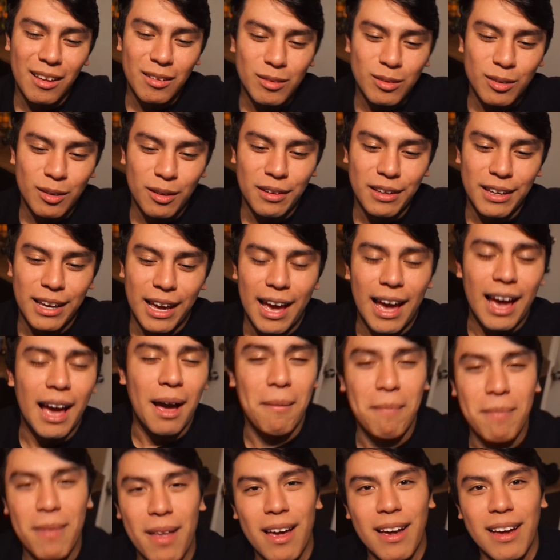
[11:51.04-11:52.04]
so yeah,
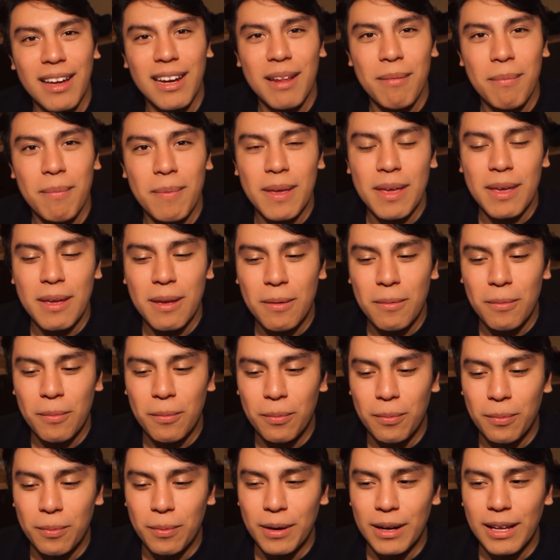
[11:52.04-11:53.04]
I'm not gonna be
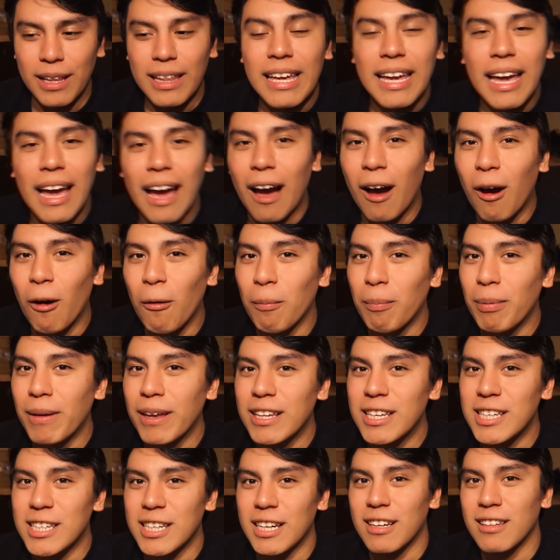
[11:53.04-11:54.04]
really
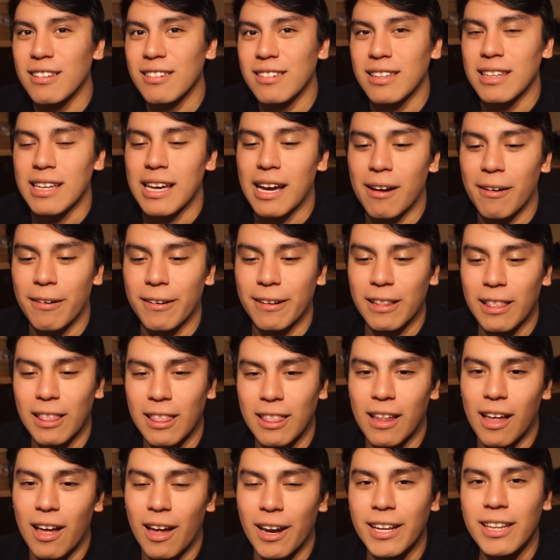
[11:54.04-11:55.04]
helping Chelsea out a
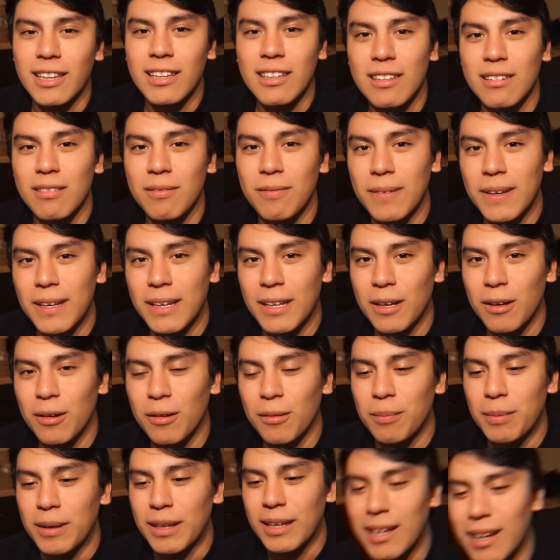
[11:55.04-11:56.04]
lot in this
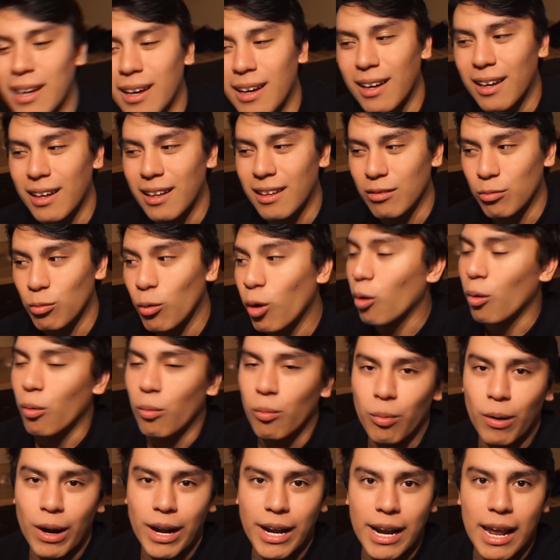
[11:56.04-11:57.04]
video because,
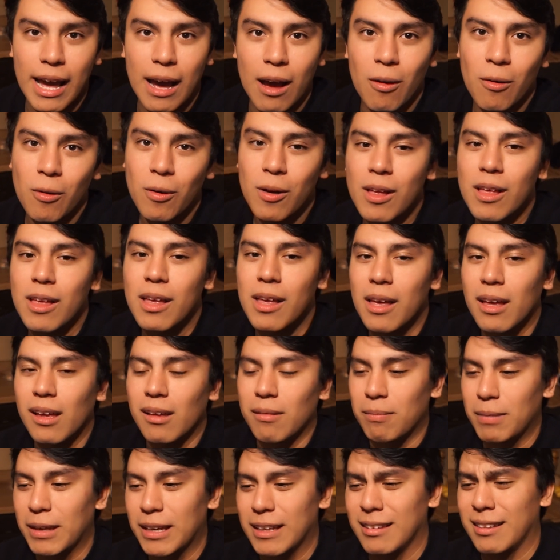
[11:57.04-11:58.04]
well, right now
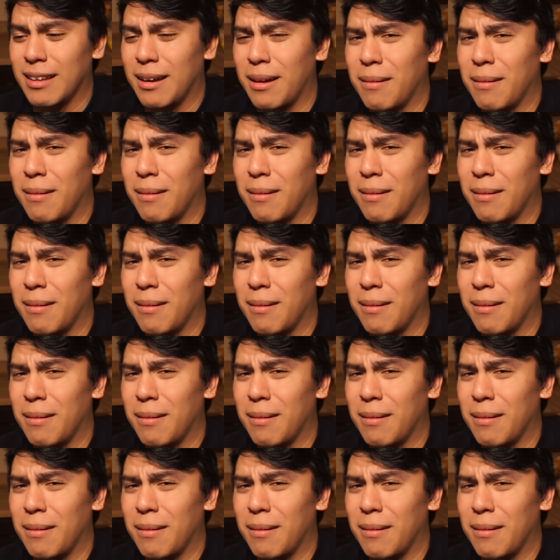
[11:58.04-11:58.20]
because